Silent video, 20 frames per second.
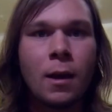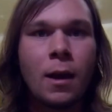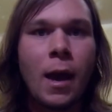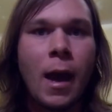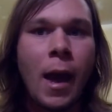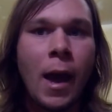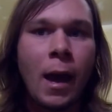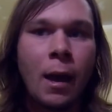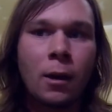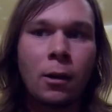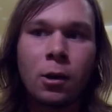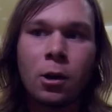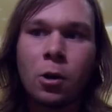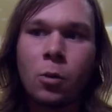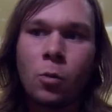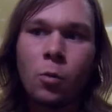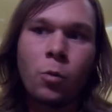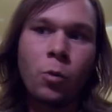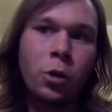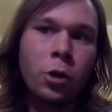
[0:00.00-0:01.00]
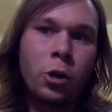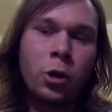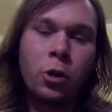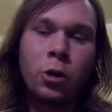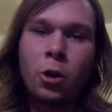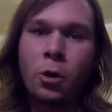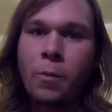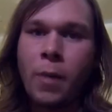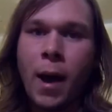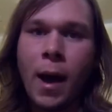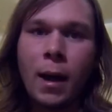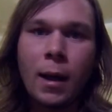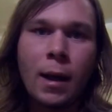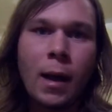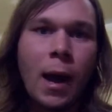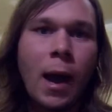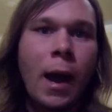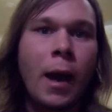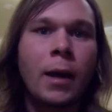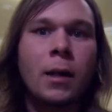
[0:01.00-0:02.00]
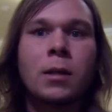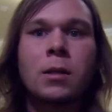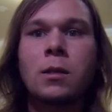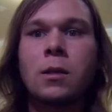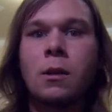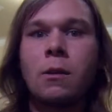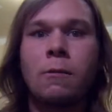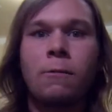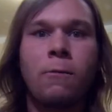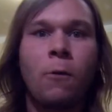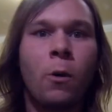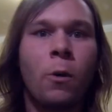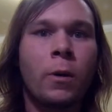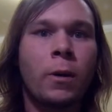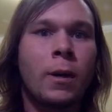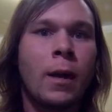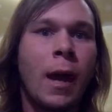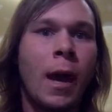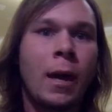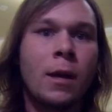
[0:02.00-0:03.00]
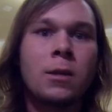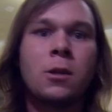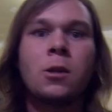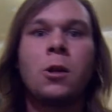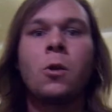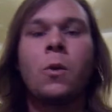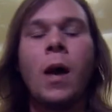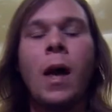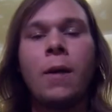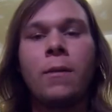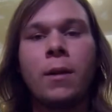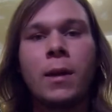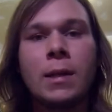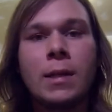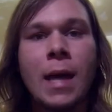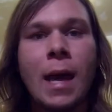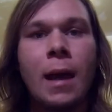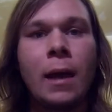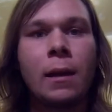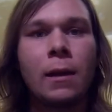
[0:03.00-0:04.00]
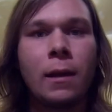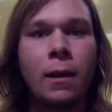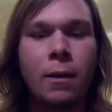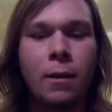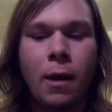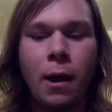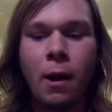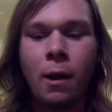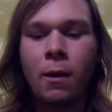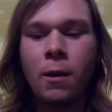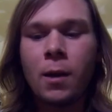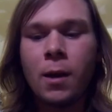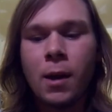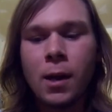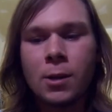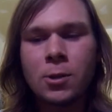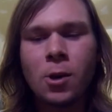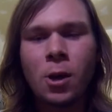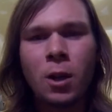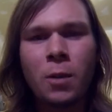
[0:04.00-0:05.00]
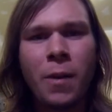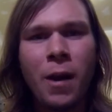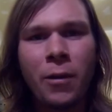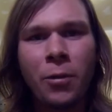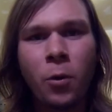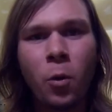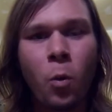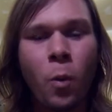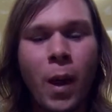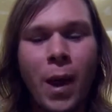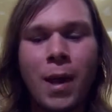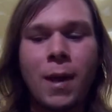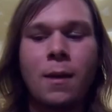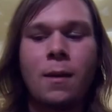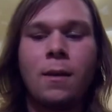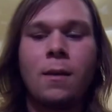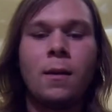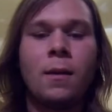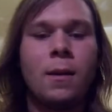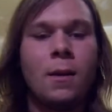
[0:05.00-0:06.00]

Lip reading: and when you do your back cast and forward cast, you don't have any tangling there. It's all about the weight.